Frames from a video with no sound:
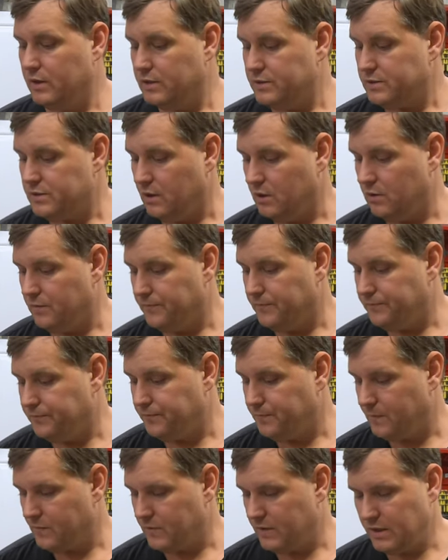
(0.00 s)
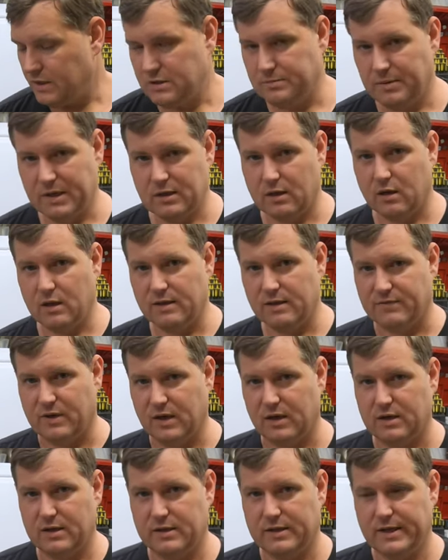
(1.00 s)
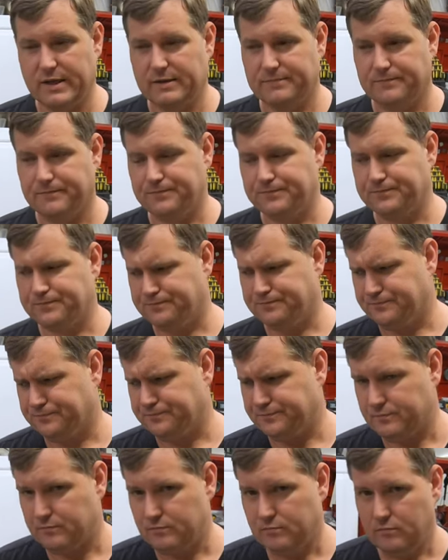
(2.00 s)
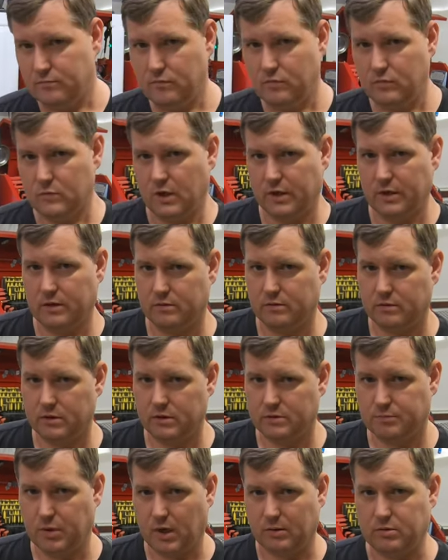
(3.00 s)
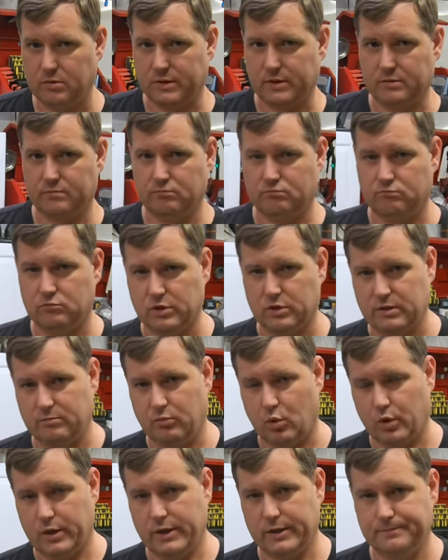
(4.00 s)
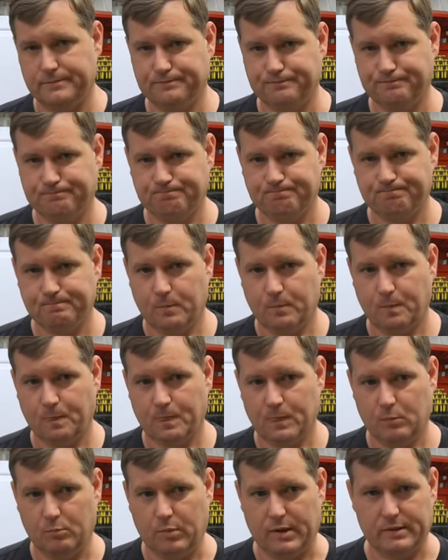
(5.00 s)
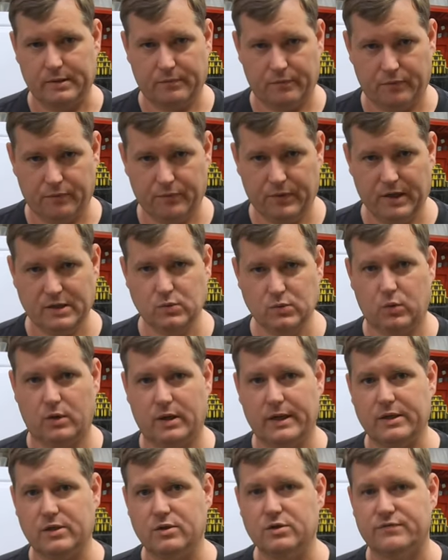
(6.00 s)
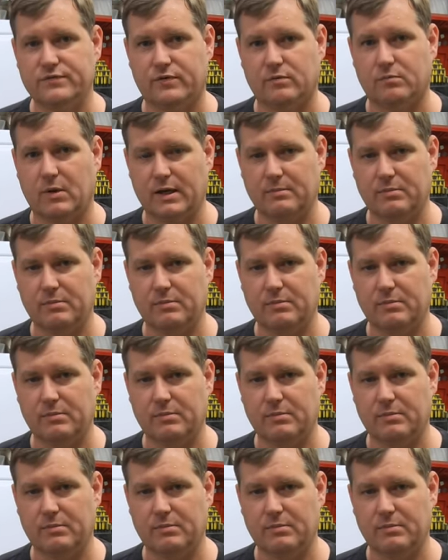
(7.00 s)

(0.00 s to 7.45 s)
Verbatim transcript: So that's about all I've got on that. And it's probably really boring, but that's what I use for my